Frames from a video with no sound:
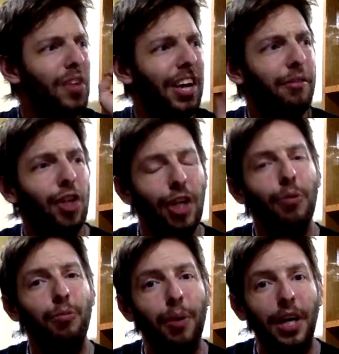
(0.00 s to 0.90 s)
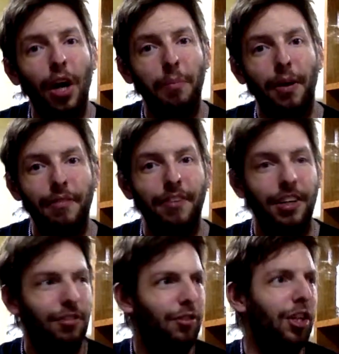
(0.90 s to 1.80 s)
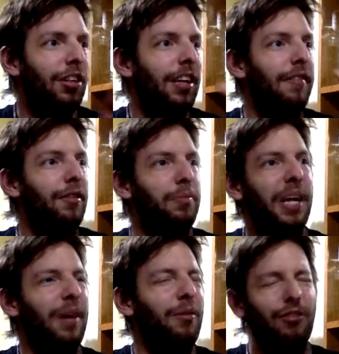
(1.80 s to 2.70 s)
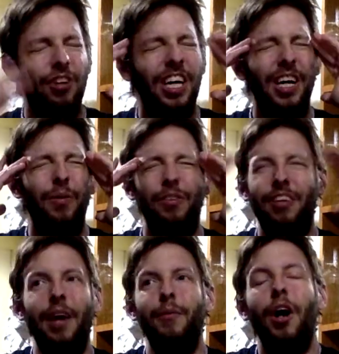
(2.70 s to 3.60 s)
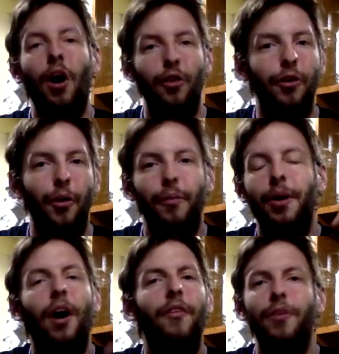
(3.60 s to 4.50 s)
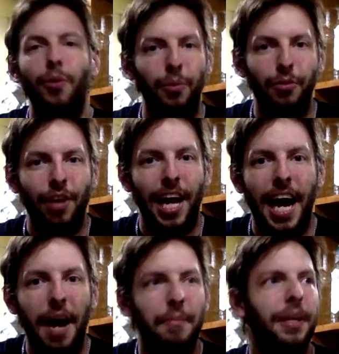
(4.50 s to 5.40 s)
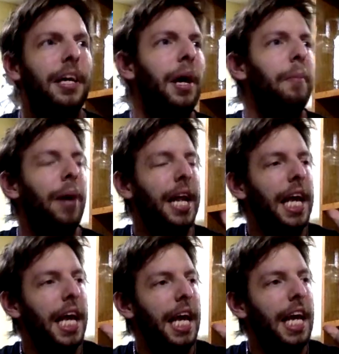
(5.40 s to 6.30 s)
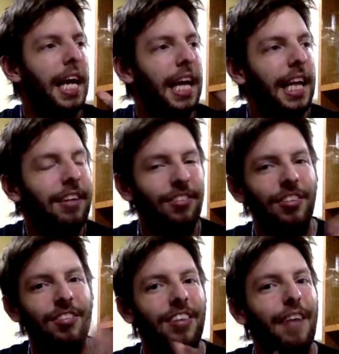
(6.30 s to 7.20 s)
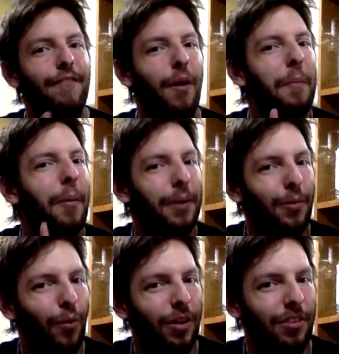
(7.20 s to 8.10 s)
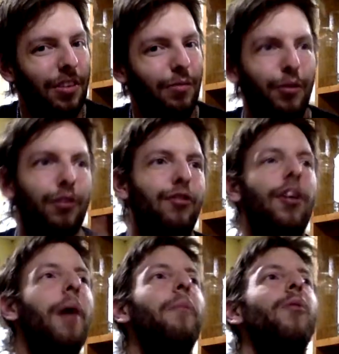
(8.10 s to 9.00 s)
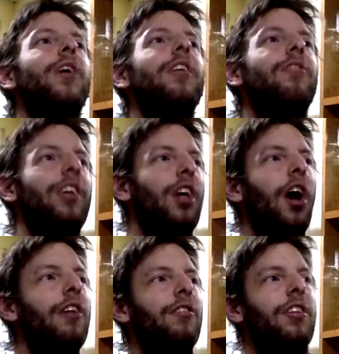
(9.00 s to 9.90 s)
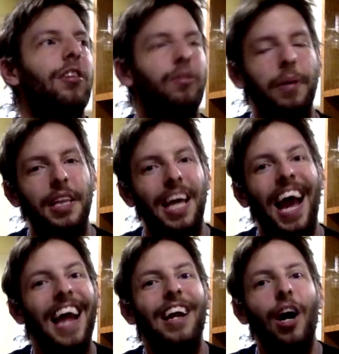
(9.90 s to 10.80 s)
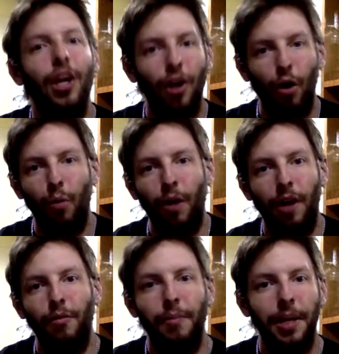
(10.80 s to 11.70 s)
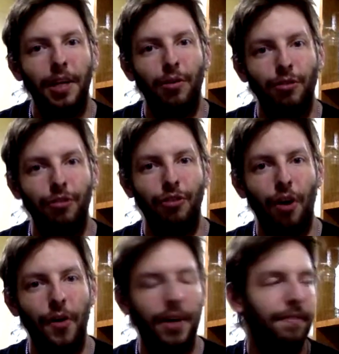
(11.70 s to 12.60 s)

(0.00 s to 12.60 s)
If she was putting on a brave face, she didn't have this plan, which, once again, we all knew it. We all knew it was going to happen. But let's just say for a moment it wasn't. For some reason, Goddess Elizabeth cannot go wherever Meliodas is going.